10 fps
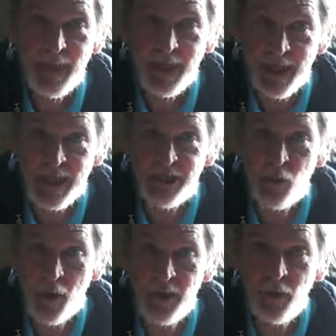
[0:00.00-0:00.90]

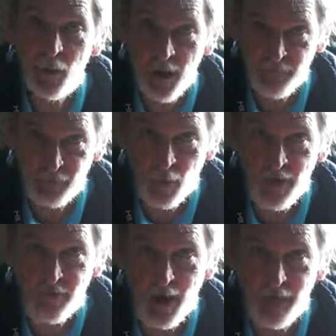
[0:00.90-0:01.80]
E20 or
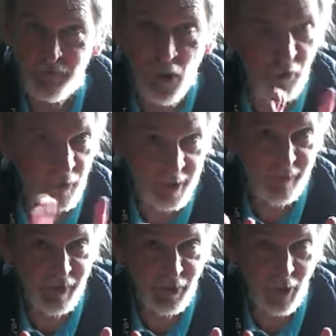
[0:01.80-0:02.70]
F25. Total
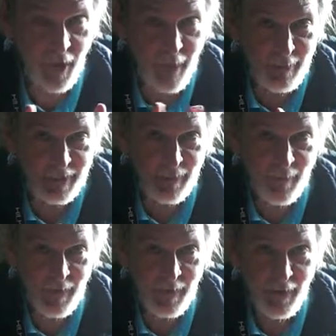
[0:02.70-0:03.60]
individual Grammys.
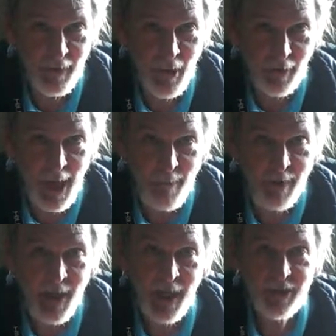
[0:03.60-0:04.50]
Okay?
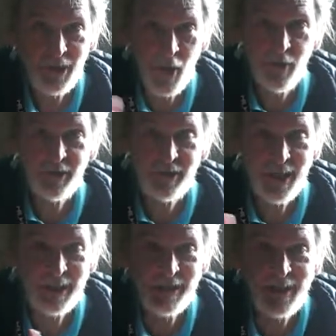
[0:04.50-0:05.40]
And as always, I'll
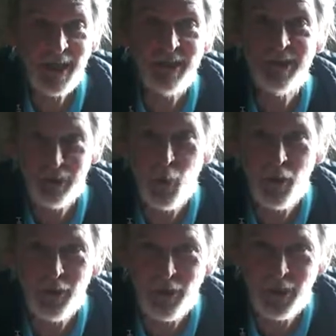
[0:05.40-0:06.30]
take 10 seconds to
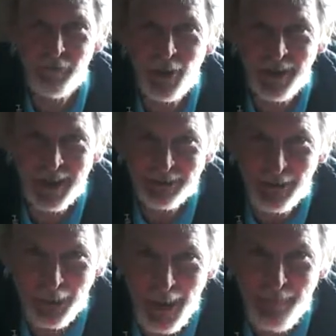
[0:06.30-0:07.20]
spoiler. I'll give away the
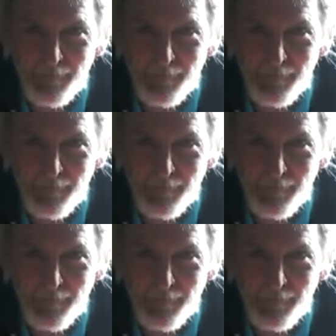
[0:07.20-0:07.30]
answer. Okay?